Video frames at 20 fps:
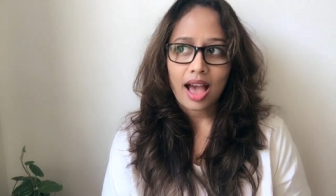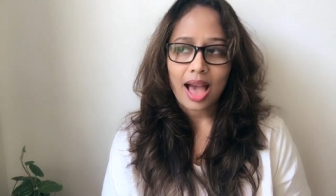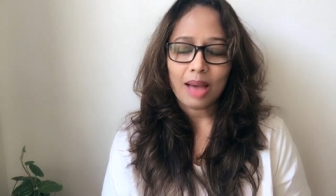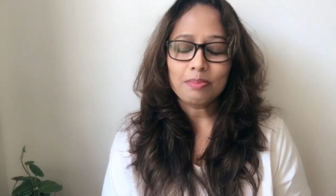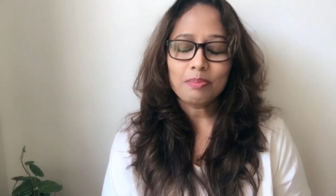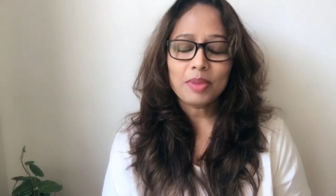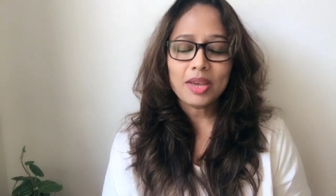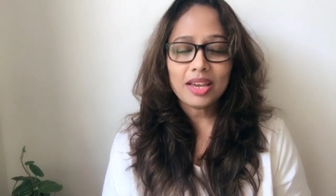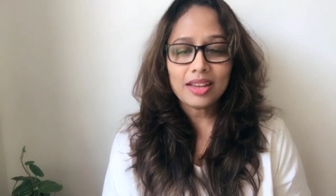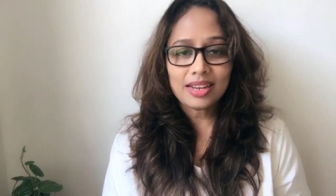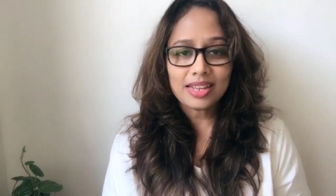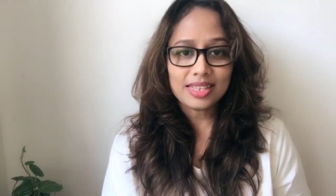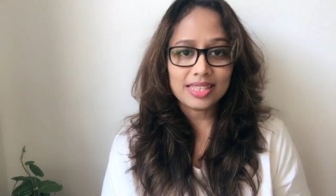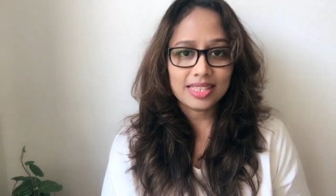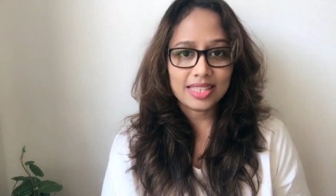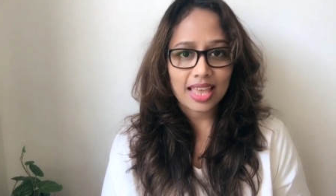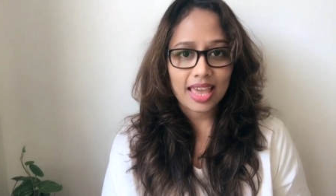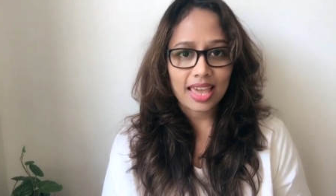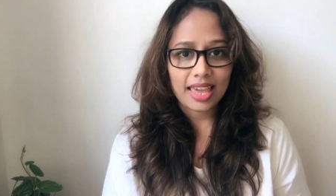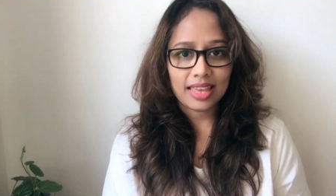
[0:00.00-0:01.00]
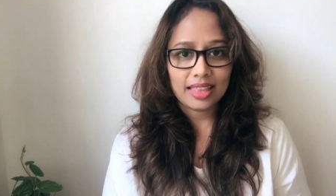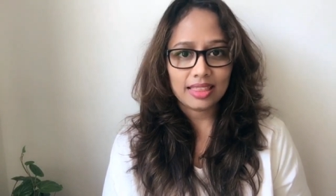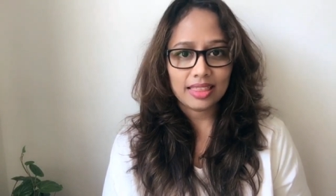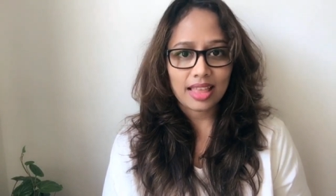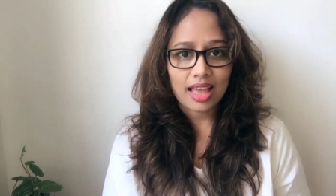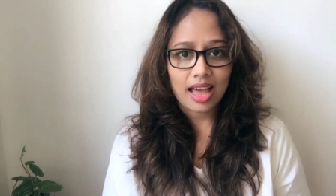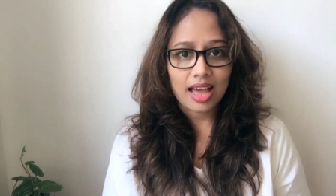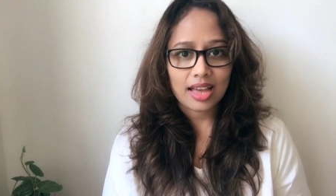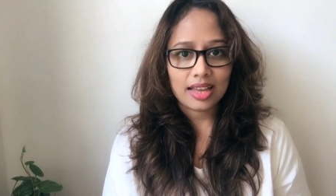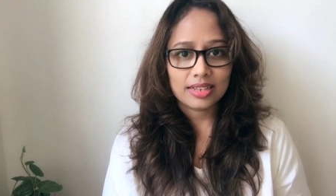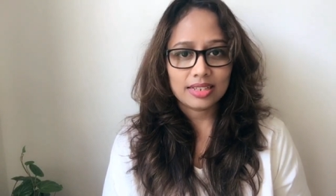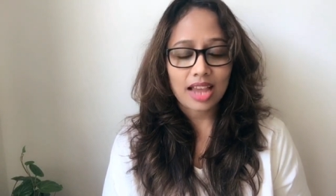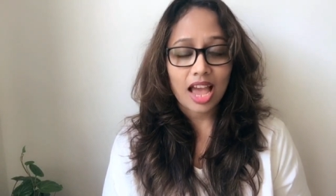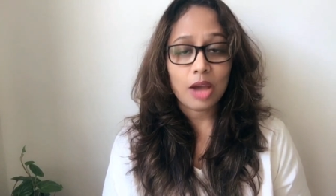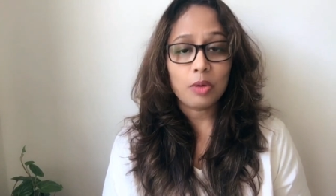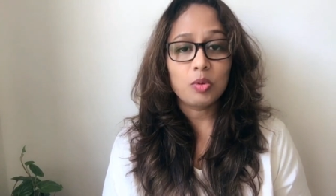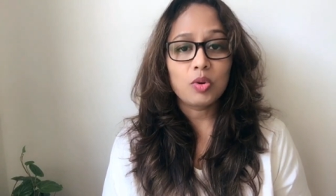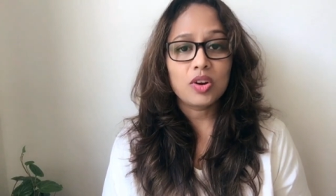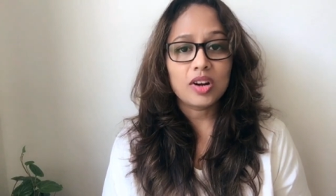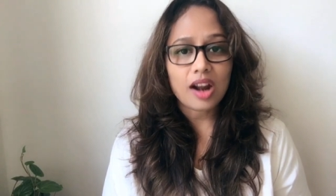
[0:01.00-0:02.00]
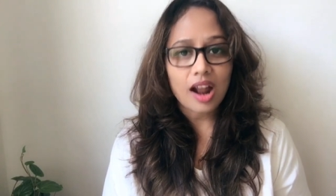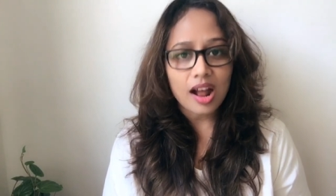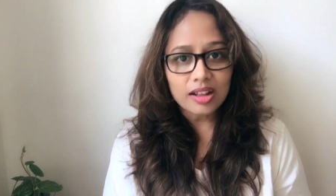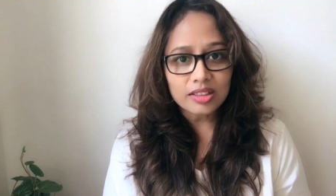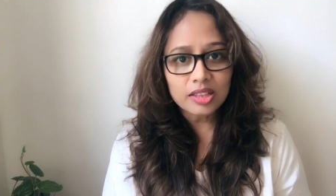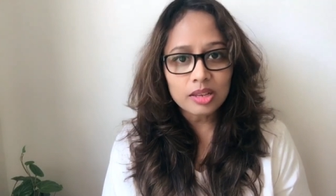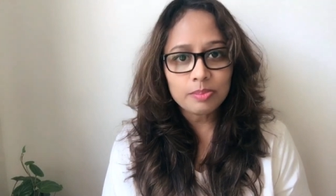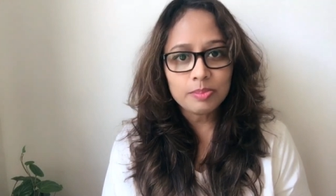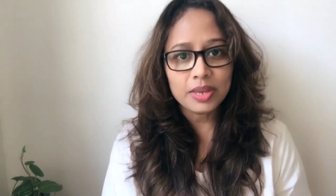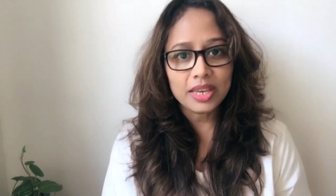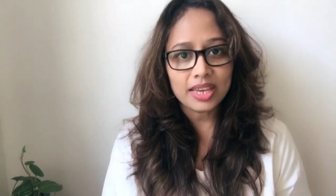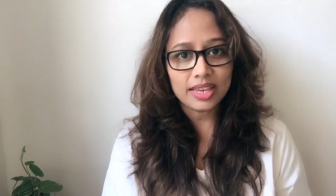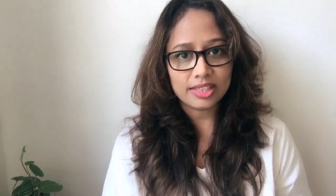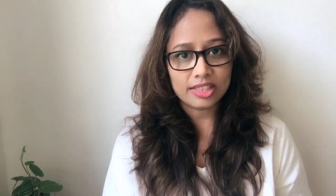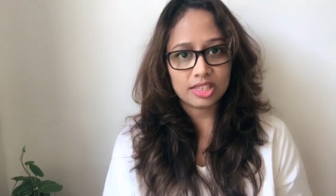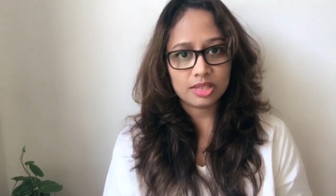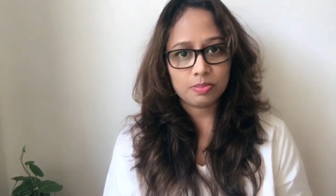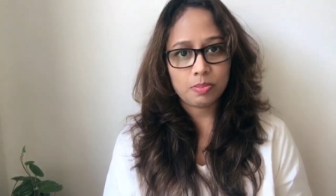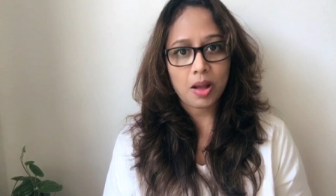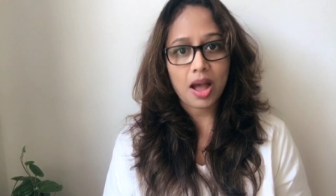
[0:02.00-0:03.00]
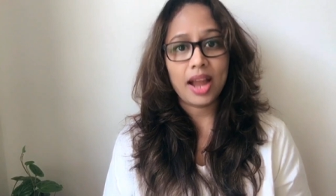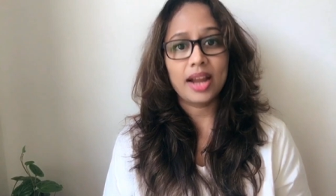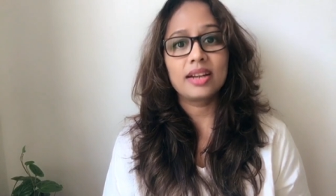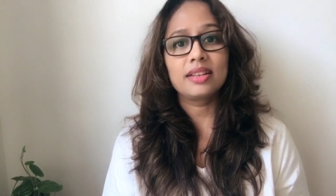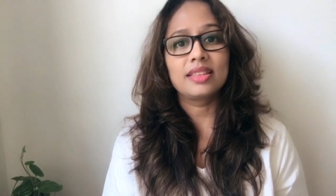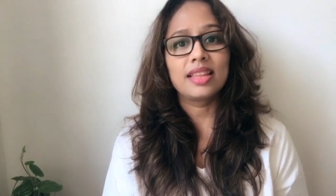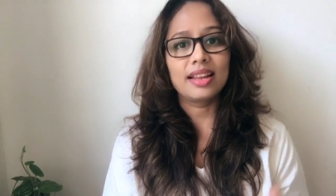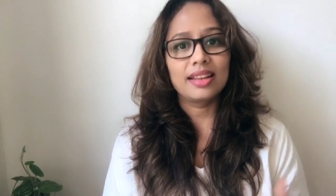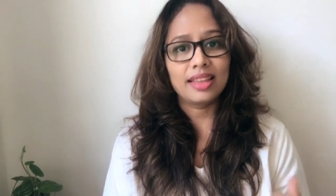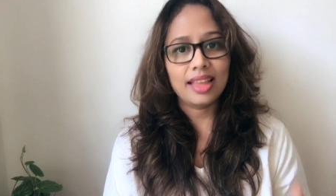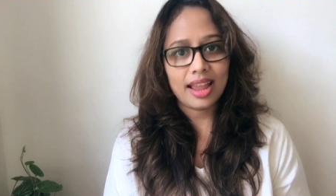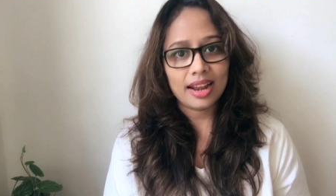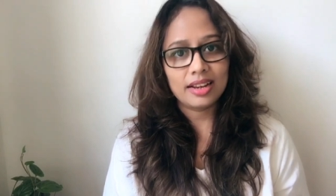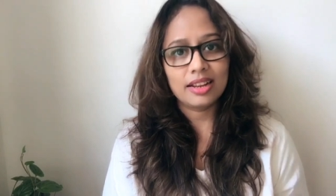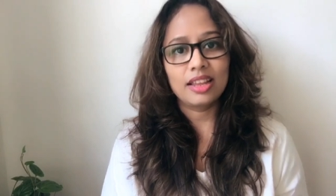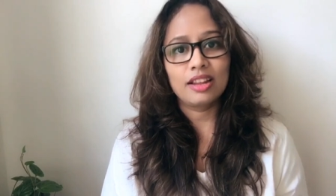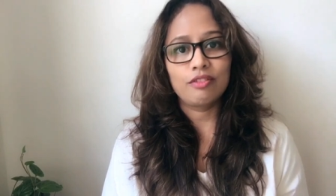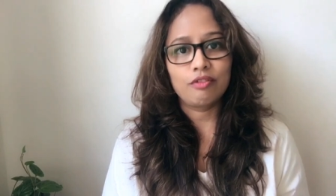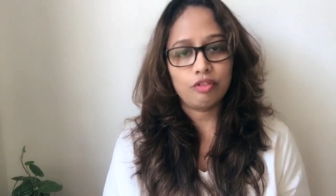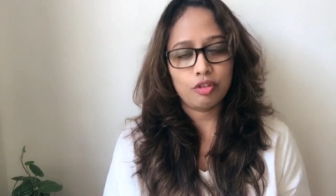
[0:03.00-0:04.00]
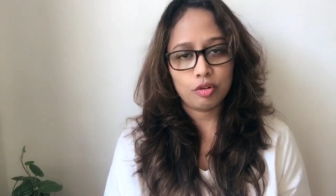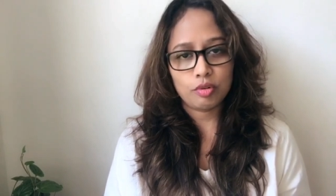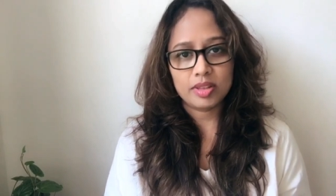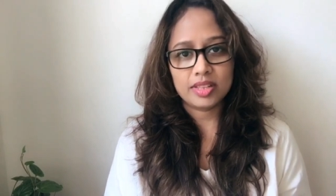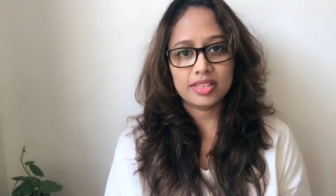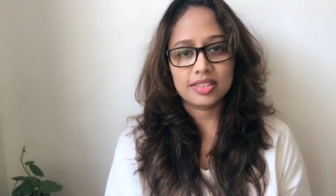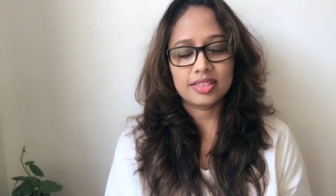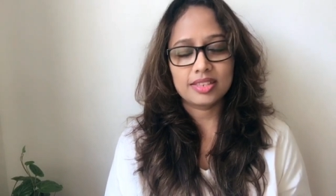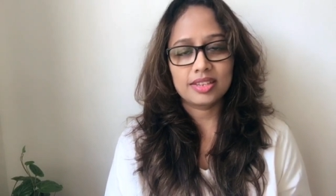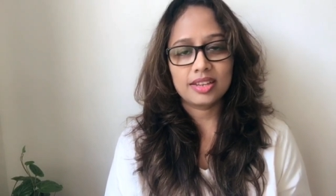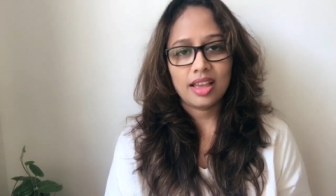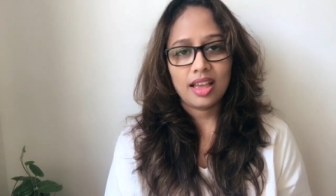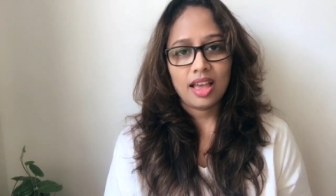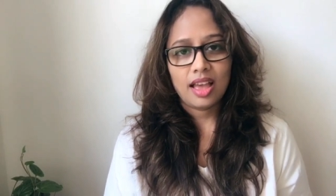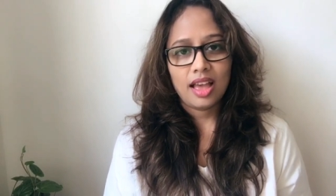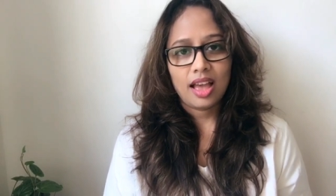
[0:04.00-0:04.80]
I'm merely saying that I would rather be inspired than get influenced.